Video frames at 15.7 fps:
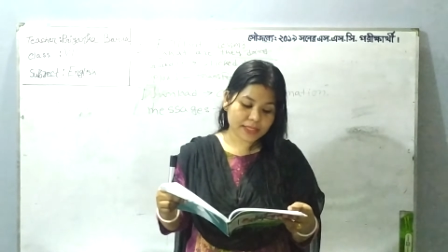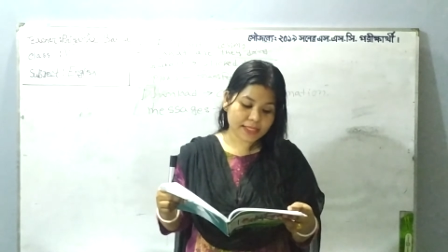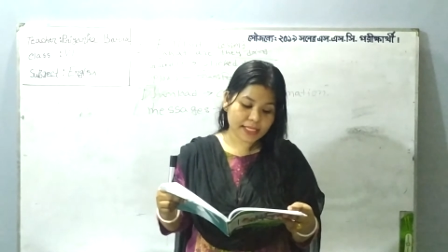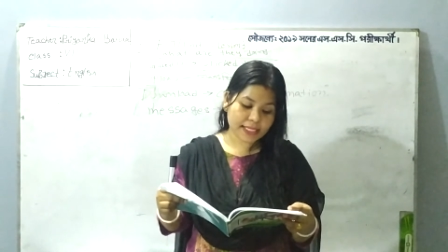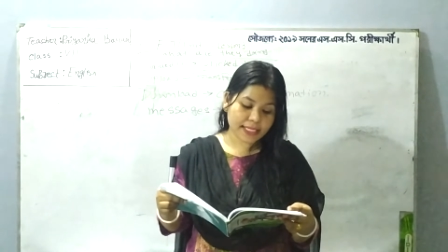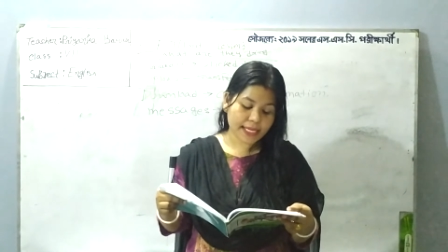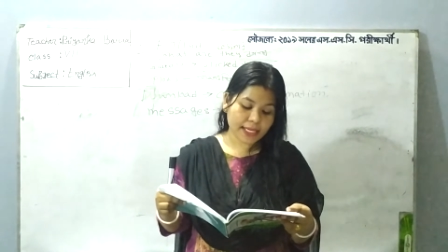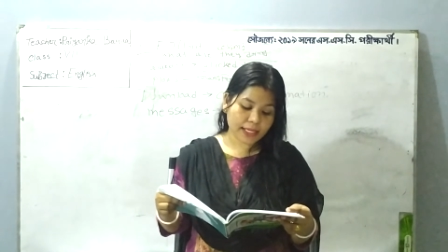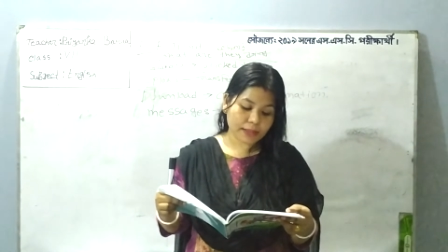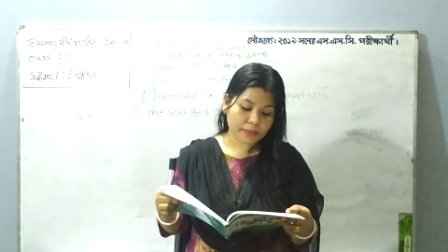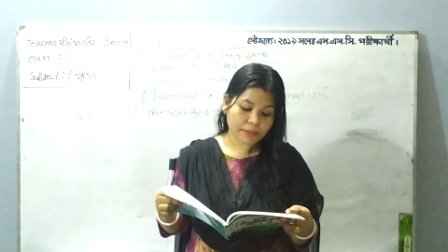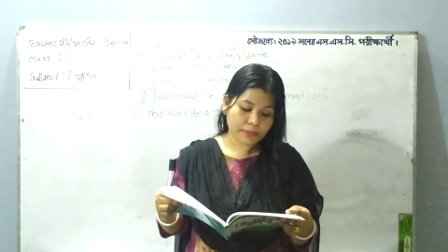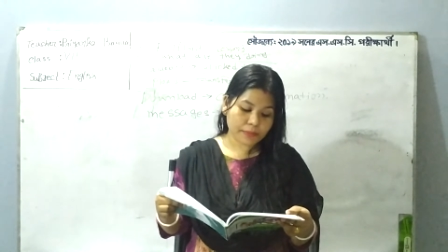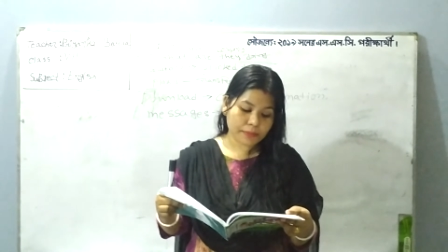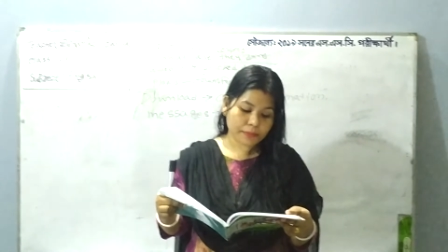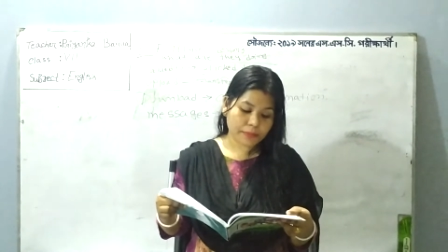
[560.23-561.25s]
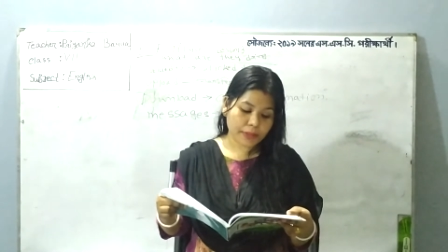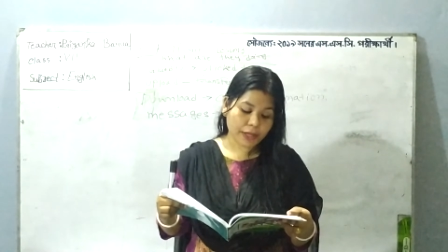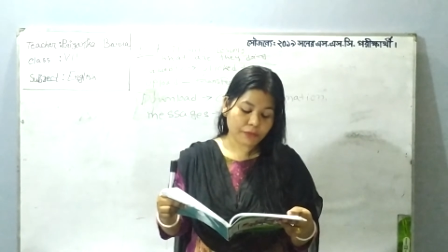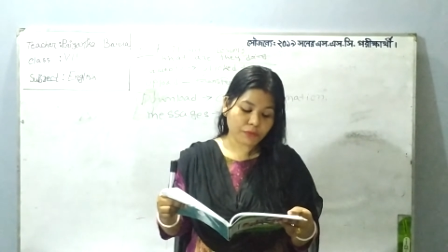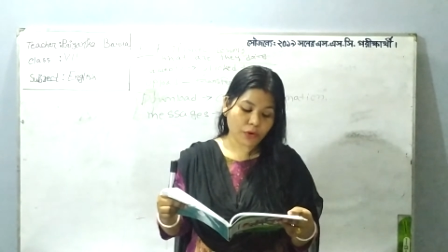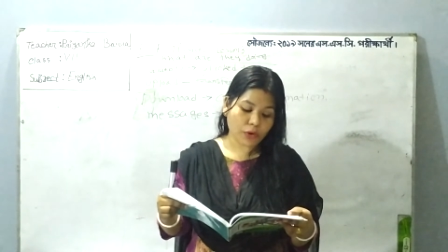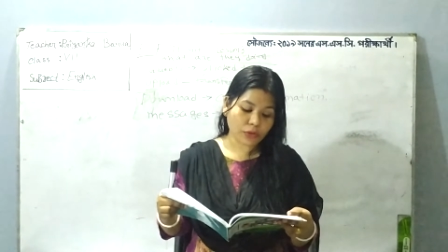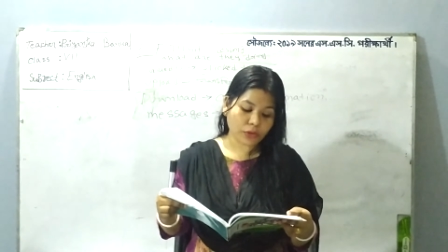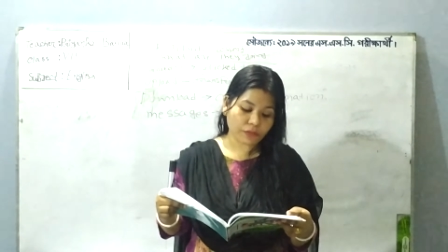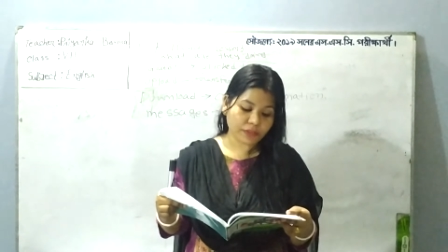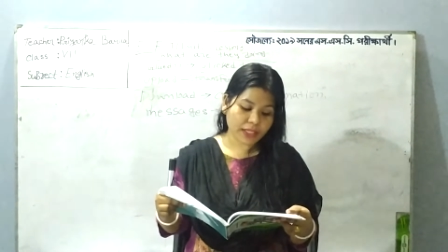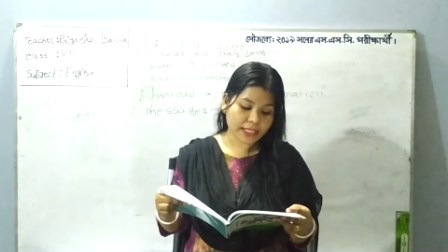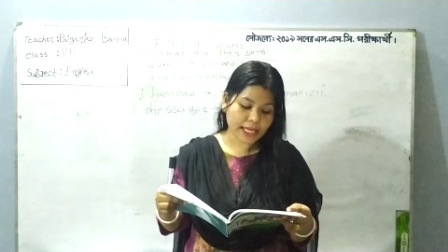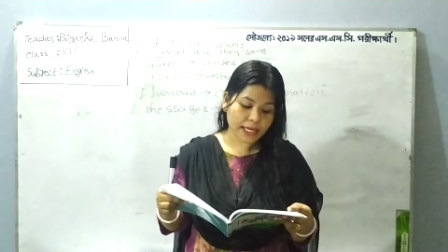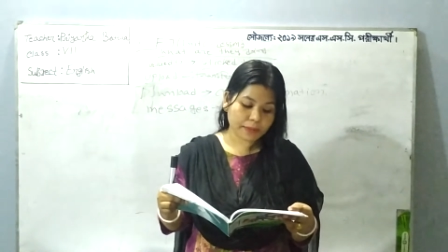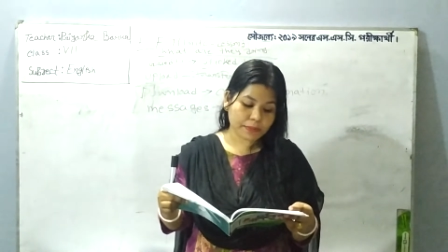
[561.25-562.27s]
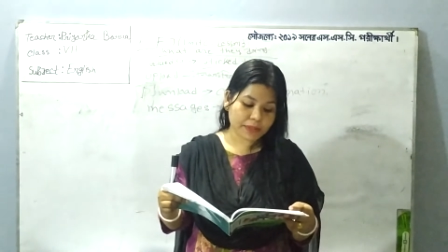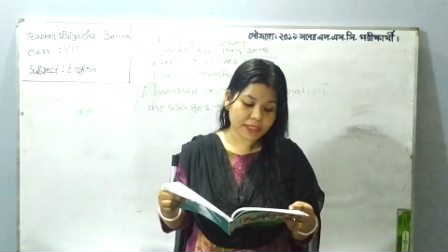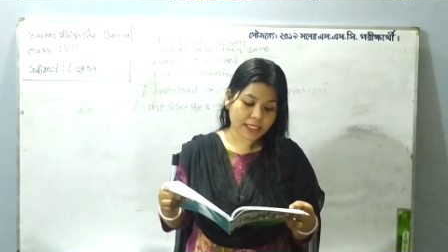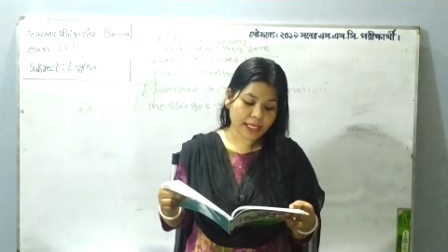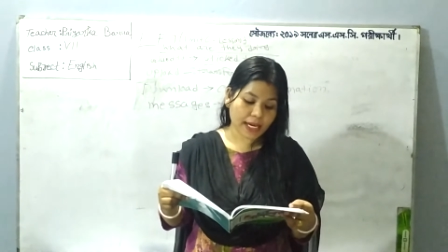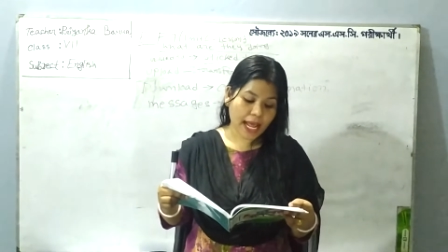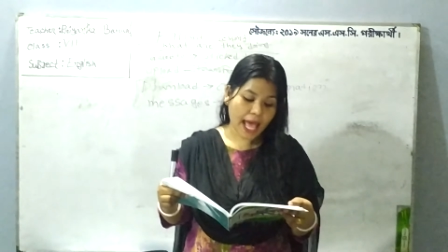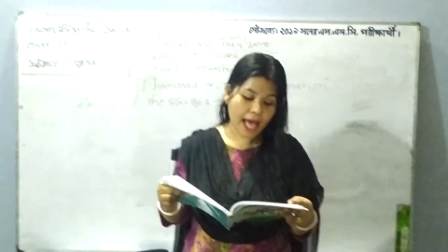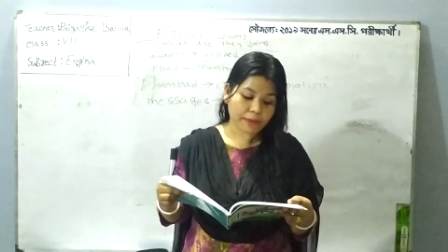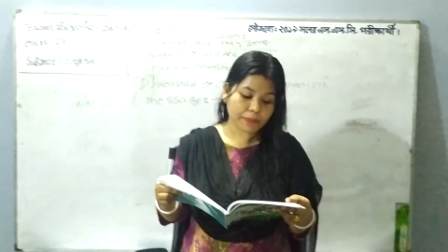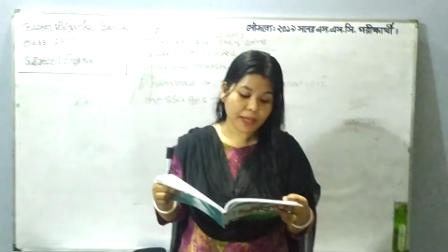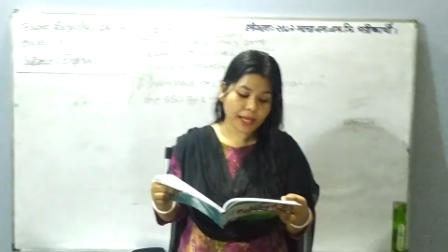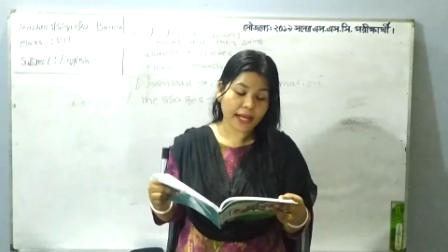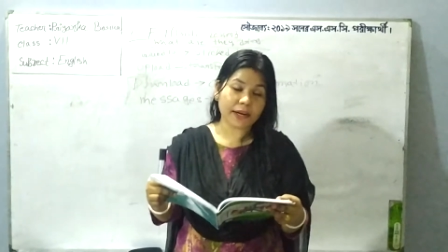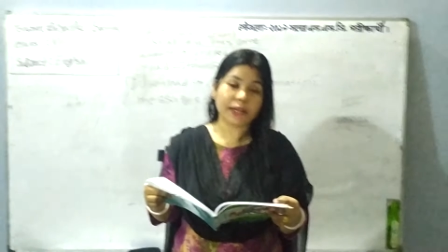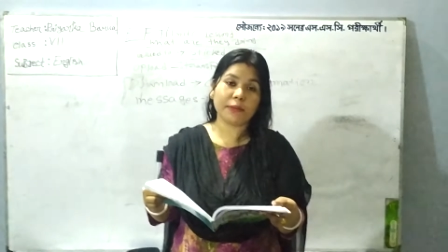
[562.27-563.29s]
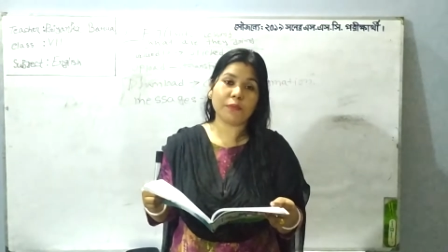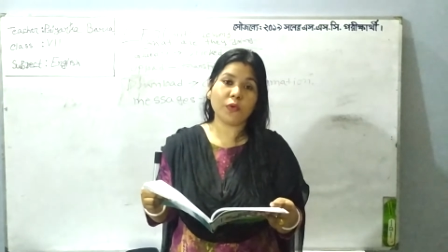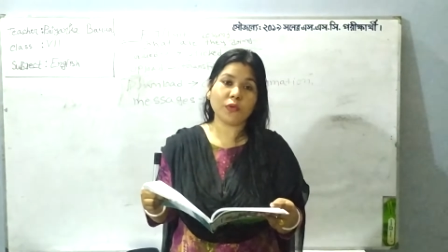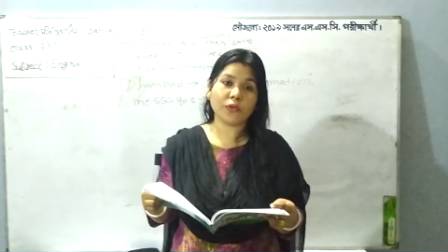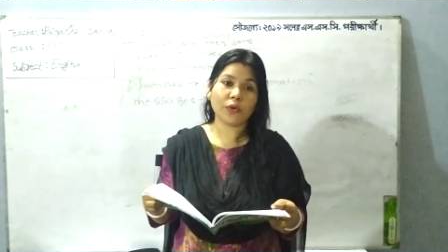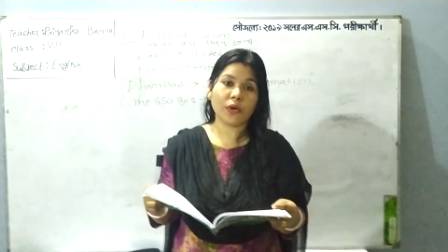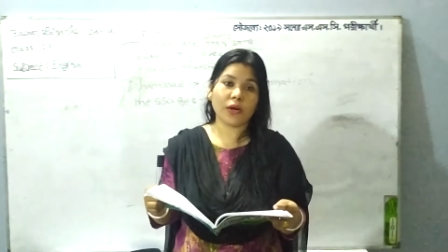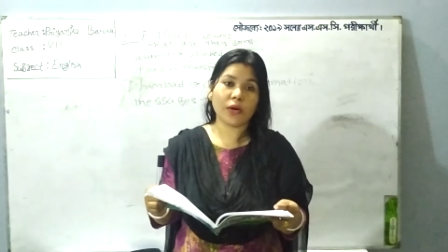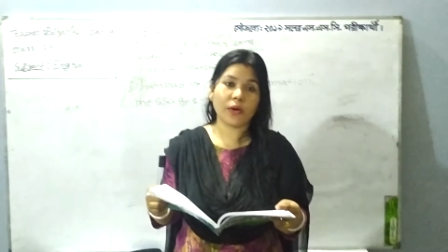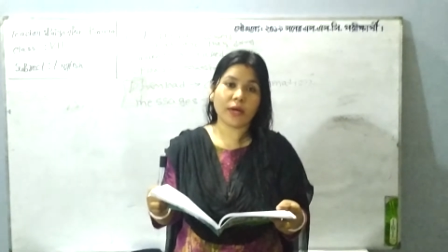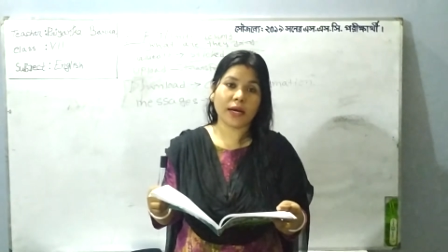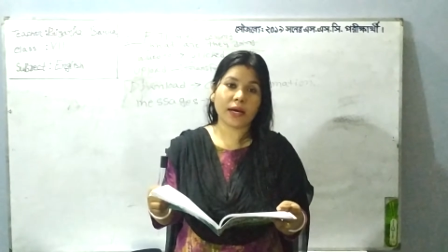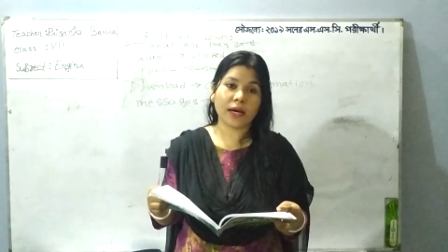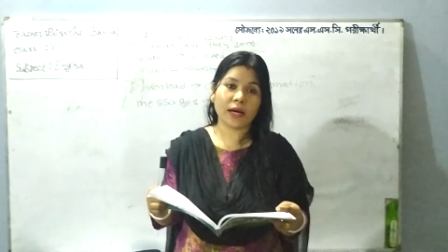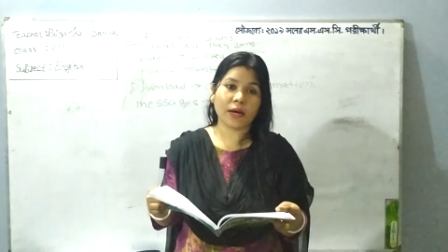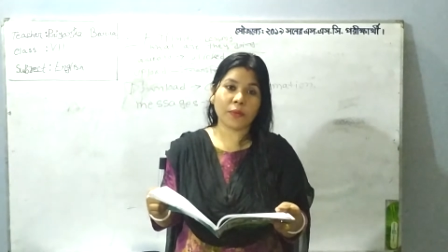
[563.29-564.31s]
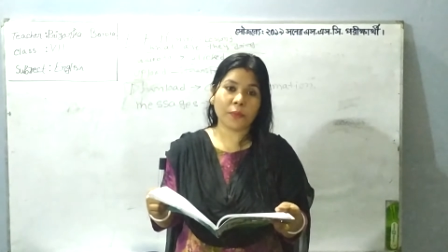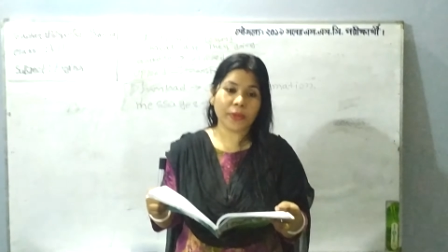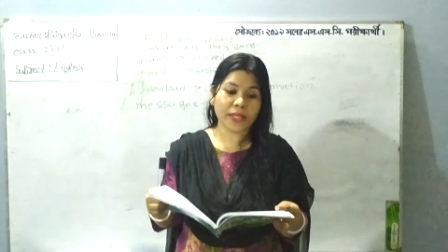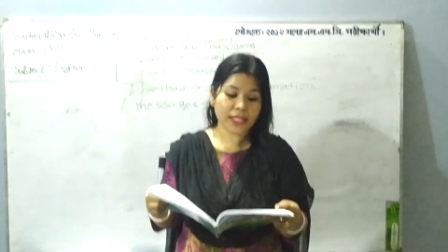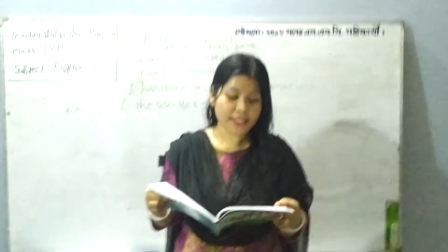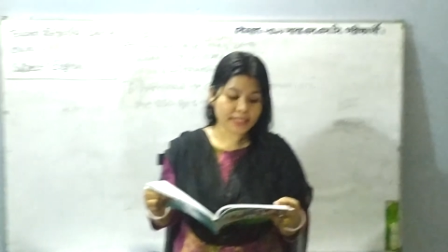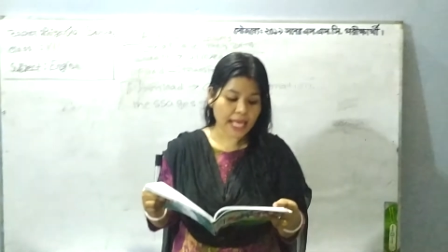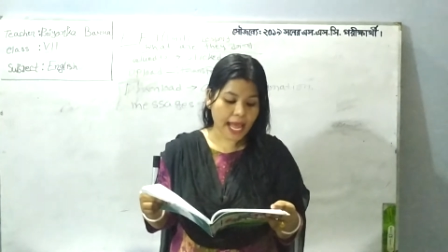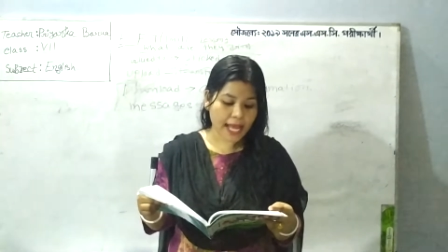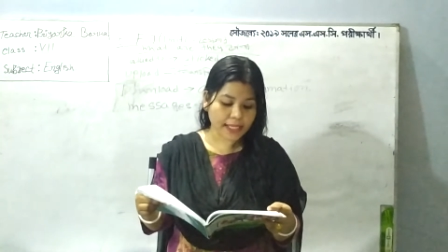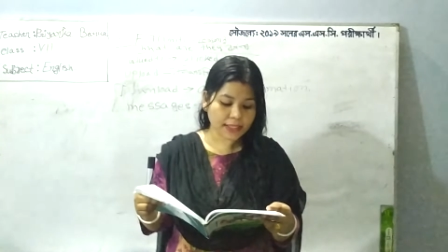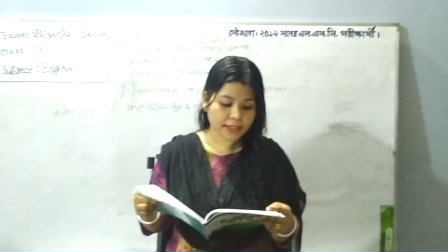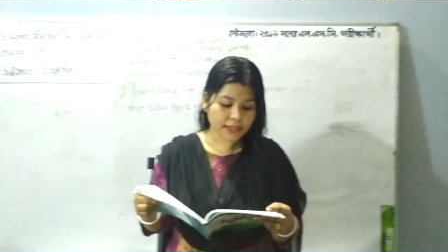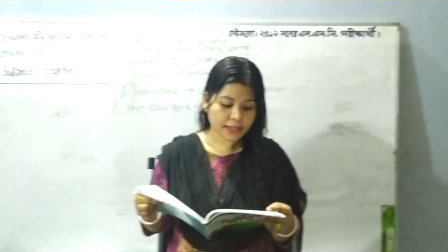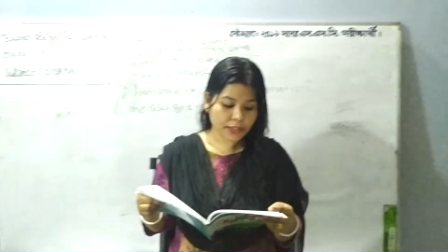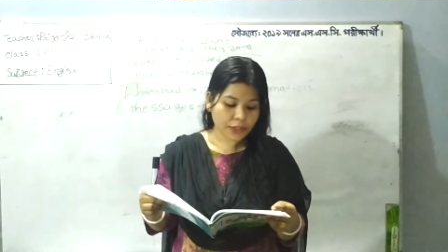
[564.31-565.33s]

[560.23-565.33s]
sitting in front of the television, having a remote with his hand.